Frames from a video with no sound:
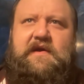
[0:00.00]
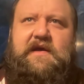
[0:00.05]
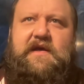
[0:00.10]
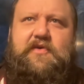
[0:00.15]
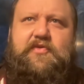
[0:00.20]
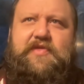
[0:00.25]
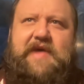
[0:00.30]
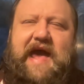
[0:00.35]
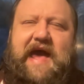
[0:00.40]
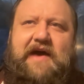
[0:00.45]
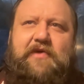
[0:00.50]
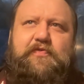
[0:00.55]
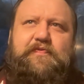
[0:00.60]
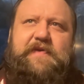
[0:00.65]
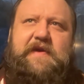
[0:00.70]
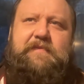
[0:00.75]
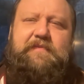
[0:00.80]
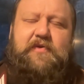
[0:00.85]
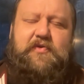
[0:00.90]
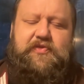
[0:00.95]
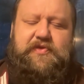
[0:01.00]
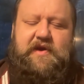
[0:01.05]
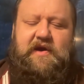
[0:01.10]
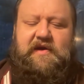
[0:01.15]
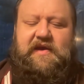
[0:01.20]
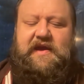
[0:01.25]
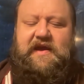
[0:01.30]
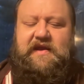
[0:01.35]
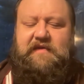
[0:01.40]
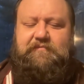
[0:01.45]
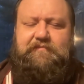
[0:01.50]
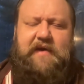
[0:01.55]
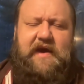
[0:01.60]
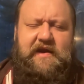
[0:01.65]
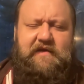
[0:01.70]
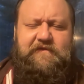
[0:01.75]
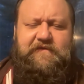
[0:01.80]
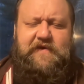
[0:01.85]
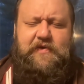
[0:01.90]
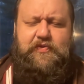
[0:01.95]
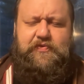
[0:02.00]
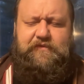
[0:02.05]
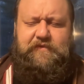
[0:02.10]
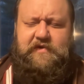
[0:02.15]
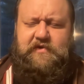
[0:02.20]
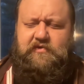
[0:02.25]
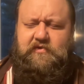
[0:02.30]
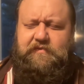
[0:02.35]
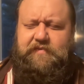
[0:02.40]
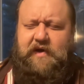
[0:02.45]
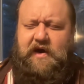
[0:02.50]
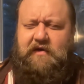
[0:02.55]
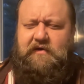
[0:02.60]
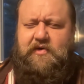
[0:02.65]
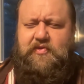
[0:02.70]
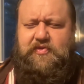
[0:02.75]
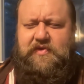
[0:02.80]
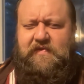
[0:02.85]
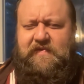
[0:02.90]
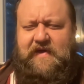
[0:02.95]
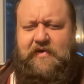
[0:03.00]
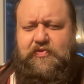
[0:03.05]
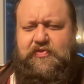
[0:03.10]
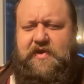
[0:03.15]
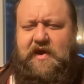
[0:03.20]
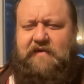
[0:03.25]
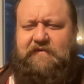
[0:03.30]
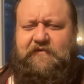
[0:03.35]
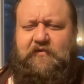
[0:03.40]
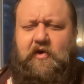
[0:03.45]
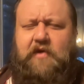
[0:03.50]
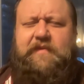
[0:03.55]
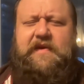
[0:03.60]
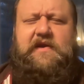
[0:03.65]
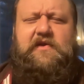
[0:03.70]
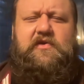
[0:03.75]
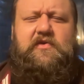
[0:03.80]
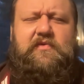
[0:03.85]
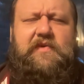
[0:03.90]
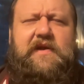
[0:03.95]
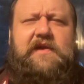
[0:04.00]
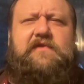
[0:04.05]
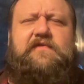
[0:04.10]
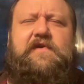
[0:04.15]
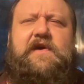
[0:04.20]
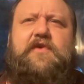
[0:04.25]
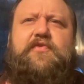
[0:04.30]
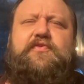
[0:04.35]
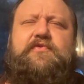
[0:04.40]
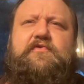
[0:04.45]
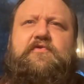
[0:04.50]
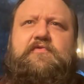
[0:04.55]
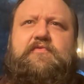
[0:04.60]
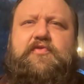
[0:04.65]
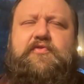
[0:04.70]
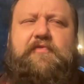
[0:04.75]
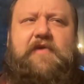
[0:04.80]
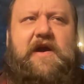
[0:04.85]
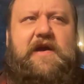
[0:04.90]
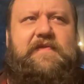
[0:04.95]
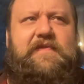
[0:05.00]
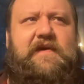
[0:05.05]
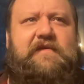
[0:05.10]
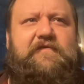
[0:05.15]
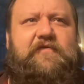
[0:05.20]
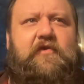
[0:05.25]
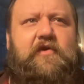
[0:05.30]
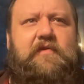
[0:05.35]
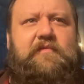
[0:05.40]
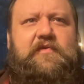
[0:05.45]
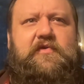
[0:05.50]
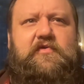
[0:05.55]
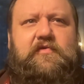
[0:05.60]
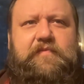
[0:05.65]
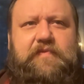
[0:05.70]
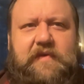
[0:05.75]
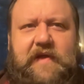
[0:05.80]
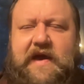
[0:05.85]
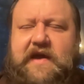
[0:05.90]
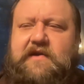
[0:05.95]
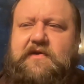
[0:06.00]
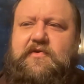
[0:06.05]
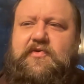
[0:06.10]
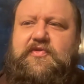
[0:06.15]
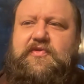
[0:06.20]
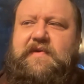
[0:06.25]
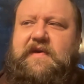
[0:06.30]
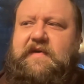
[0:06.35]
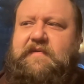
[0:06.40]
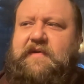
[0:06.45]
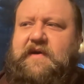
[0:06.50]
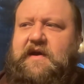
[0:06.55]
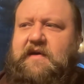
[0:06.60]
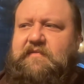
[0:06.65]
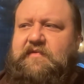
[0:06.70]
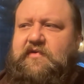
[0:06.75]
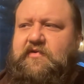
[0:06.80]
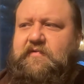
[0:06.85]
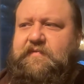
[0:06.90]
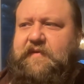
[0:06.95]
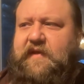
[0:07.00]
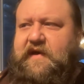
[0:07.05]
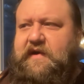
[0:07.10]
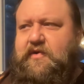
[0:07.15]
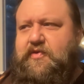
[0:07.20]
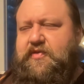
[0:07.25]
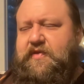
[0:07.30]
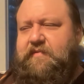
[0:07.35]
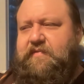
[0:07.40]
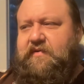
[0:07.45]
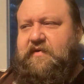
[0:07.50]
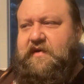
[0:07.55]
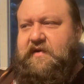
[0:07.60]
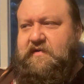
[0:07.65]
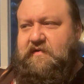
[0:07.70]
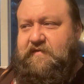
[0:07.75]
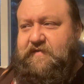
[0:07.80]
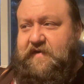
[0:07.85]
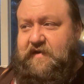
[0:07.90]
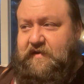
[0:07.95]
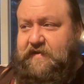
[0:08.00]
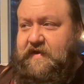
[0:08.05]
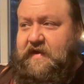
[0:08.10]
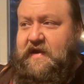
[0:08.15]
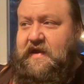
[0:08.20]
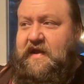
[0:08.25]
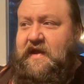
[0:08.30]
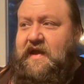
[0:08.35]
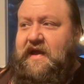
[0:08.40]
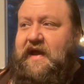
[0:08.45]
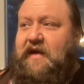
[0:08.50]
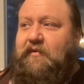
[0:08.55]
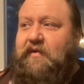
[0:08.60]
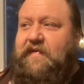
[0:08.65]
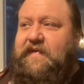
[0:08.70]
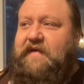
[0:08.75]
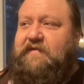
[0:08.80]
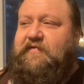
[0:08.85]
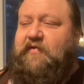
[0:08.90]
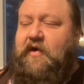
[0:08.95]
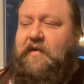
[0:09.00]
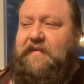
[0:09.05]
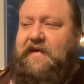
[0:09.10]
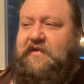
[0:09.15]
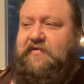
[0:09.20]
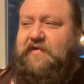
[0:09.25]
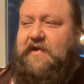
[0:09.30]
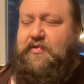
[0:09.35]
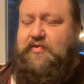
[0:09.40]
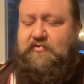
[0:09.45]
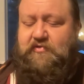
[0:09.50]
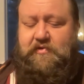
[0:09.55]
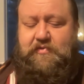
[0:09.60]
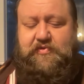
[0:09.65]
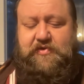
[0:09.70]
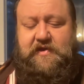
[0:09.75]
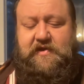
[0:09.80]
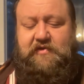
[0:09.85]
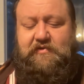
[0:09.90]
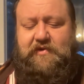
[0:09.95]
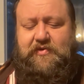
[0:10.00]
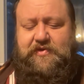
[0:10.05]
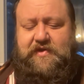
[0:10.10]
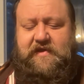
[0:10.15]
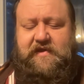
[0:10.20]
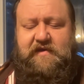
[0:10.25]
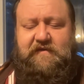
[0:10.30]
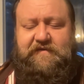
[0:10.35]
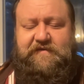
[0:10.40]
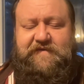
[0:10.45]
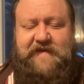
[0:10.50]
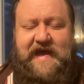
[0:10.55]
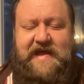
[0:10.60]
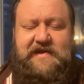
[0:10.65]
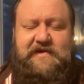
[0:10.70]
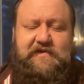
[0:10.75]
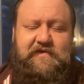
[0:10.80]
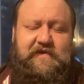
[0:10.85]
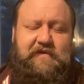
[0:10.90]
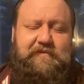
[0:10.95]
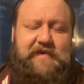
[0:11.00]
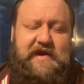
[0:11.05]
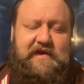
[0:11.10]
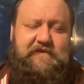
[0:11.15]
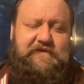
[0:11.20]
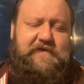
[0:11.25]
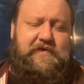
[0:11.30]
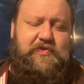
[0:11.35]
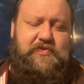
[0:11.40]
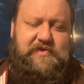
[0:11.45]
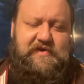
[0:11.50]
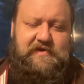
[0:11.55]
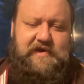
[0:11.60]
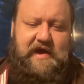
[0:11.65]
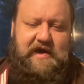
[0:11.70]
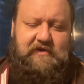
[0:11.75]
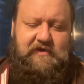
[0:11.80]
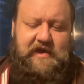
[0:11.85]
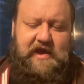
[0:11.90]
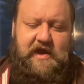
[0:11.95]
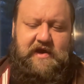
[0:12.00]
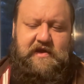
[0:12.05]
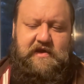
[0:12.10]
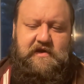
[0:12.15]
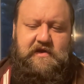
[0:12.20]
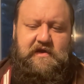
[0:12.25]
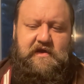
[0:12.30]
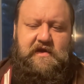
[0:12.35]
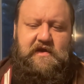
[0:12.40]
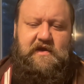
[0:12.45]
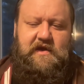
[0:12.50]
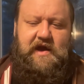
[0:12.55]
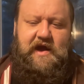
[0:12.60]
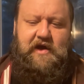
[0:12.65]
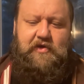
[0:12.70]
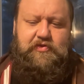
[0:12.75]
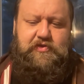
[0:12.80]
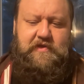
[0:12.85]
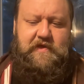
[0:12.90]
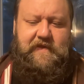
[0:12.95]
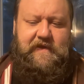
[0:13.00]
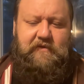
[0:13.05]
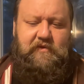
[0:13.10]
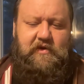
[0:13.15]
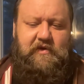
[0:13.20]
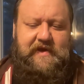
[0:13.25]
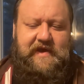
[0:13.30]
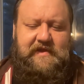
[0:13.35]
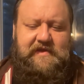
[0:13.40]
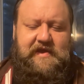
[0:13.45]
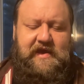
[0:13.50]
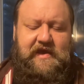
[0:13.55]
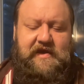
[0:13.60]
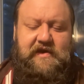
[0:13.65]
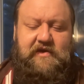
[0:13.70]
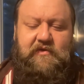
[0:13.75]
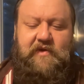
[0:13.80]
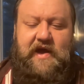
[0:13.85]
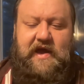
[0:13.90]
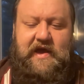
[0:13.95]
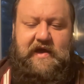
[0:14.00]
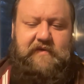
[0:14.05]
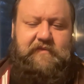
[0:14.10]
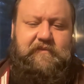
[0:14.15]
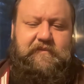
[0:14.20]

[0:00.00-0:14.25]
is as people start getting benefits from a new policy, they start forming new interest groups, right? They form new players. They become new players in the political field. And what they form interest groups to do is to defend the benefits they're now getting so that they won't get taken away,